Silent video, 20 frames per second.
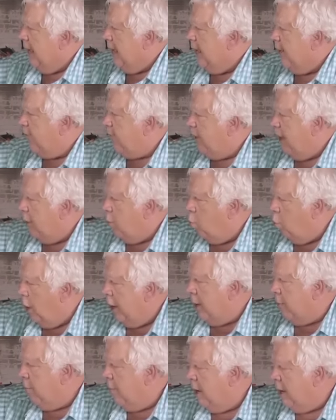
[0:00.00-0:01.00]
is a
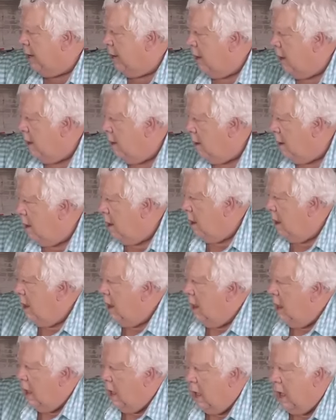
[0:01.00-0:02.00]
Wigman
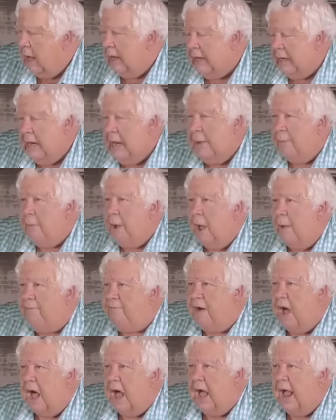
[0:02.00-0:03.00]
NEMA
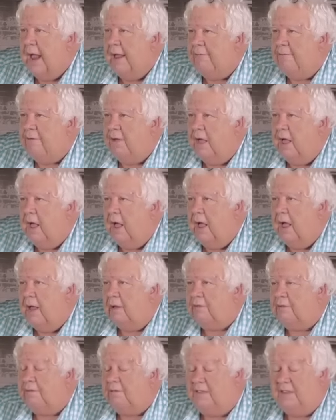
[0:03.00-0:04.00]

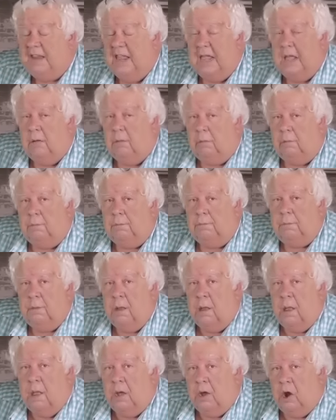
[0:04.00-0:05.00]
5 steel,
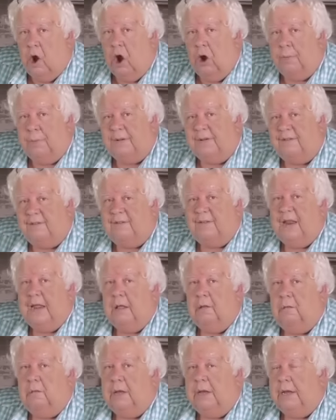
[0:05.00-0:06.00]
carbon steel